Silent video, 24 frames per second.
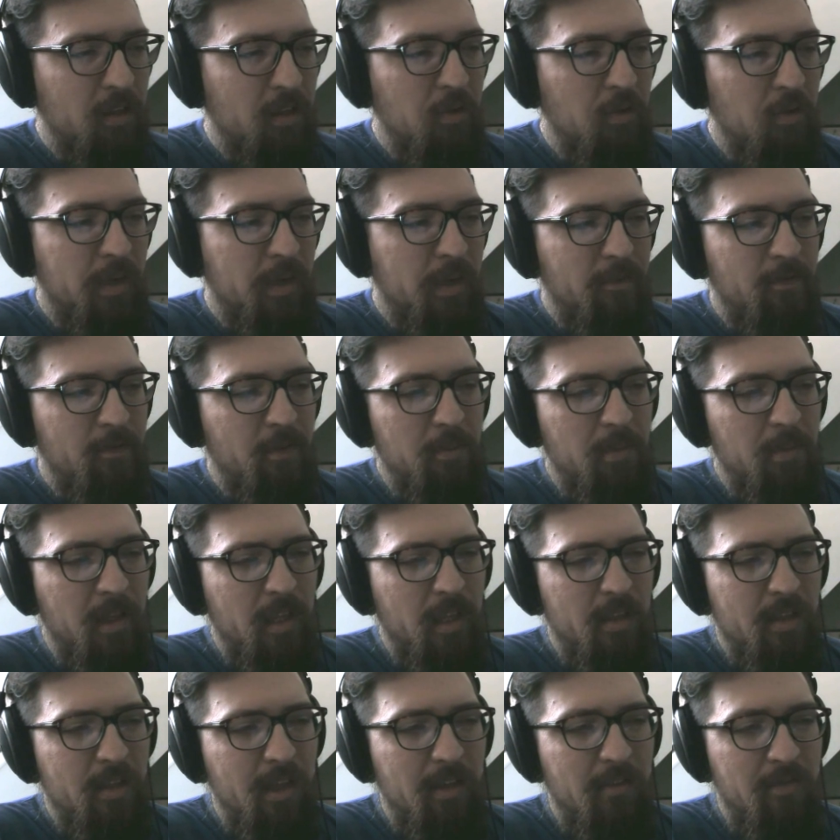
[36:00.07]
you get from
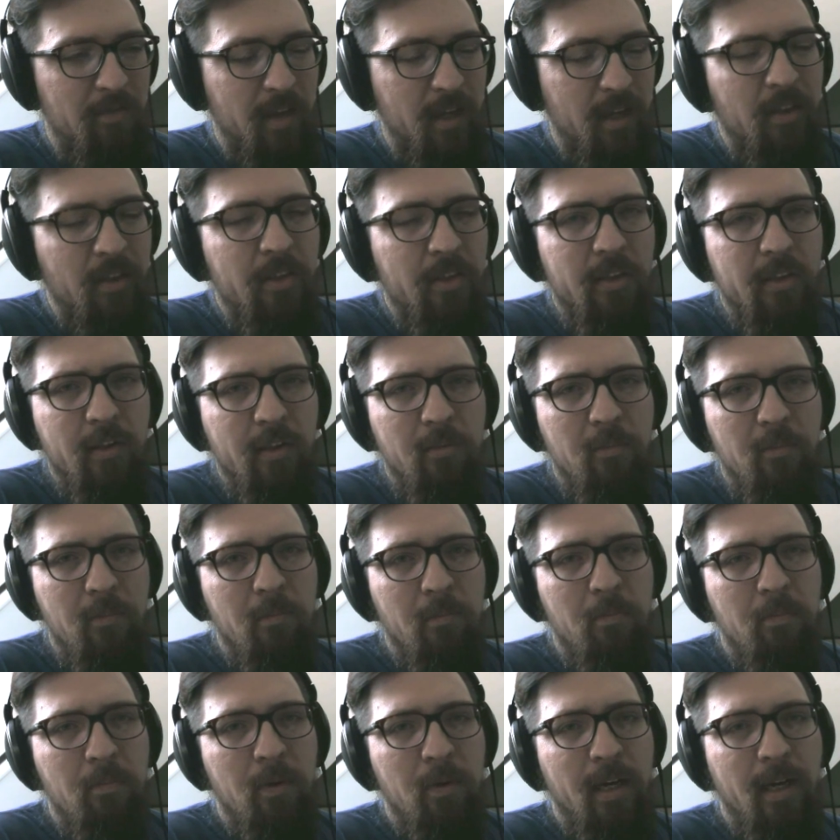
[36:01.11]
these events.
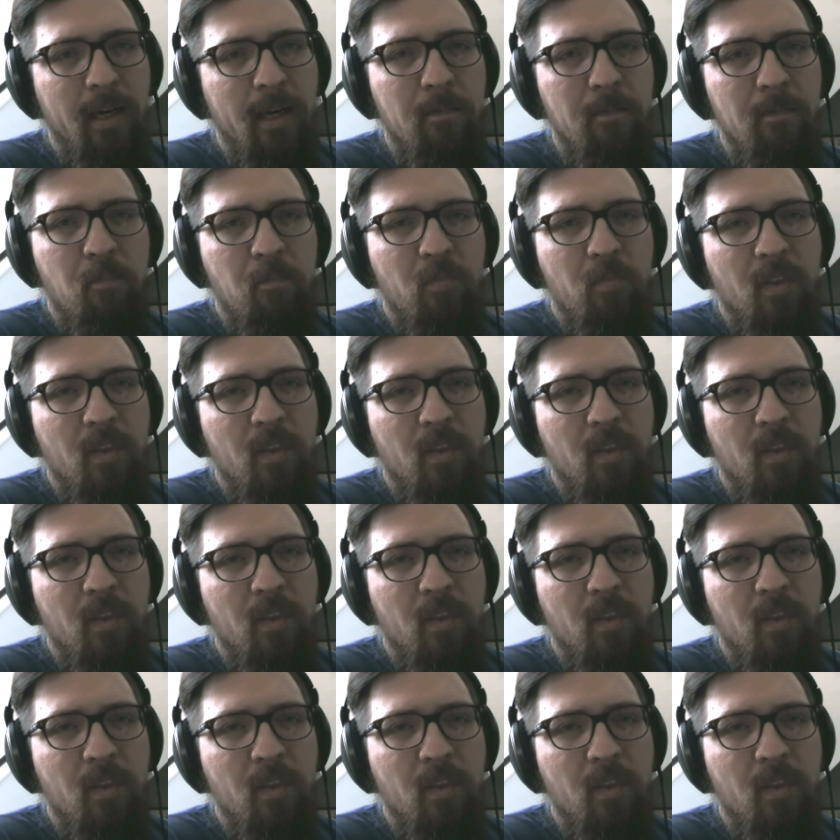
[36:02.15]
But